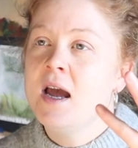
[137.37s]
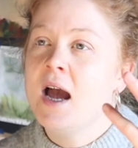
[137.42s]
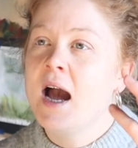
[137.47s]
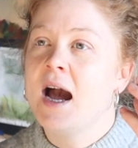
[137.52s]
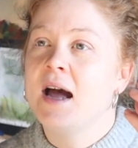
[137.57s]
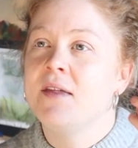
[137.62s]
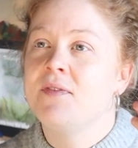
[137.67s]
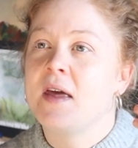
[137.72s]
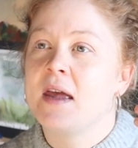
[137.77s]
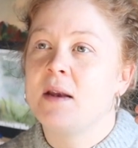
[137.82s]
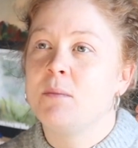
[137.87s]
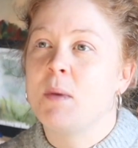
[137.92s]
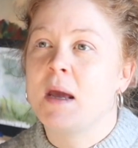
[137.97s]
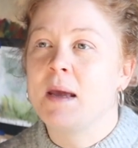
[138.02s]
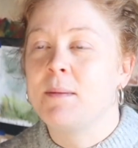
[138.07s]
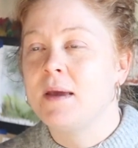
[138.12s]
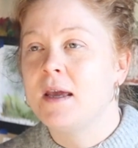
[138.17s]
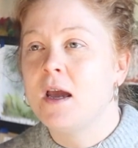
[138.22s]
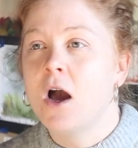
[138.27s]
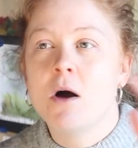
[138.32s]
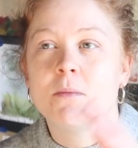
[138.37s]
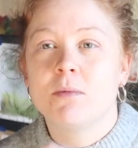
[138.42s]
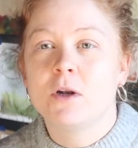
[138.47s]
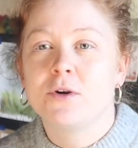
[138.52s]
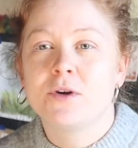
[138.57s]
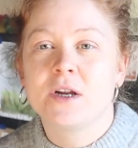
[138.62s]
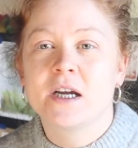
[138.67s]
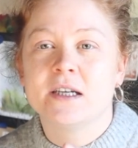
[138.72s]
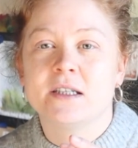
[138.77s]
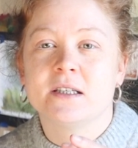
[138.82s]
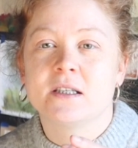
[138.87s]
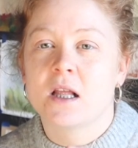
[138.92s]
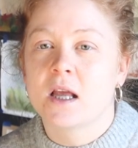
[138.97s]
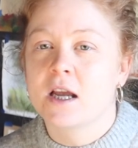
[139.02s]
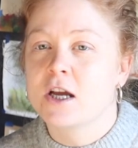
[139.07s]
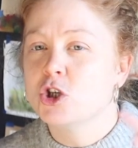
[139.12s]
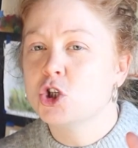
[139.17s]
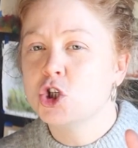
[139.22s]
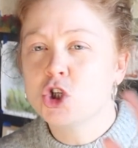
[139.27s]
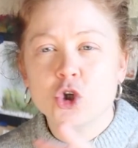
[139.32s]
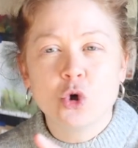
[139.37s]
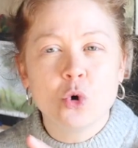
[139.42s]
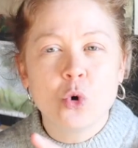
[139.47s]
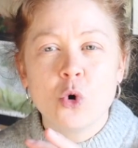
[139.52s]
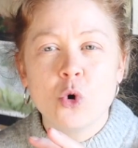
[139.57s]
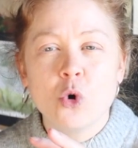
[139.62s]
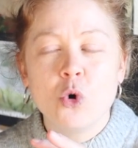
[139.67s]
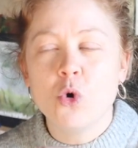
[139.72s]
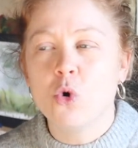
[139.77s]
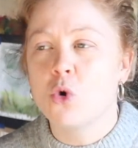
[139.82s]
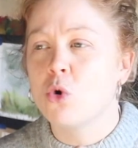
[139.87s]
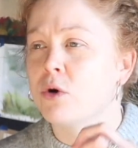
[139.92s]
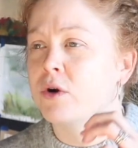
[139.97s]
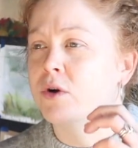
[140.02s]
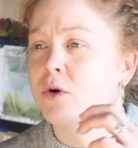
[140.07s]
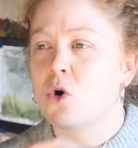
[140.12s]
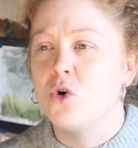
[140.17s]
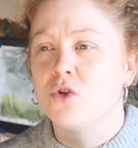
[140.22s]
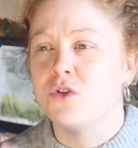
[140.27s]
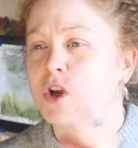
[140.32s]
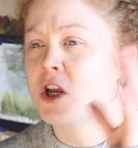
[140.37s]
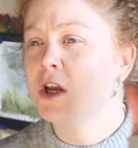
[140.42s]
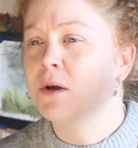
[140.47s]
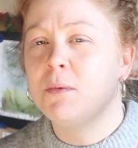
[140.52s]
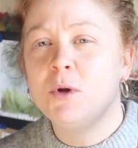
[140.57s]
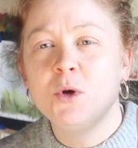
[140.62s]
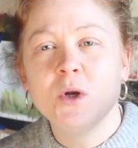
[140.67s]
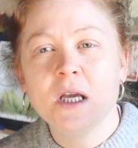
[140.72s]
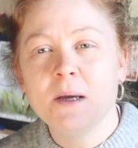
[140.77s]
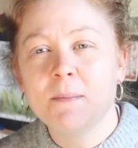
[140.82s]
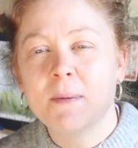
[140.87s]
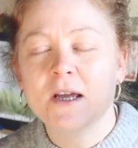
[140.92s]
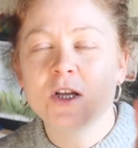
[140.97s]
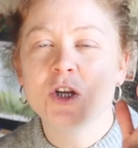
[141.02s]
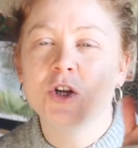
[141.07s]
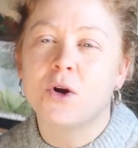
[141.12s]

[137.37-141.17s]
and then maybe uploading it as like a short or on the community page.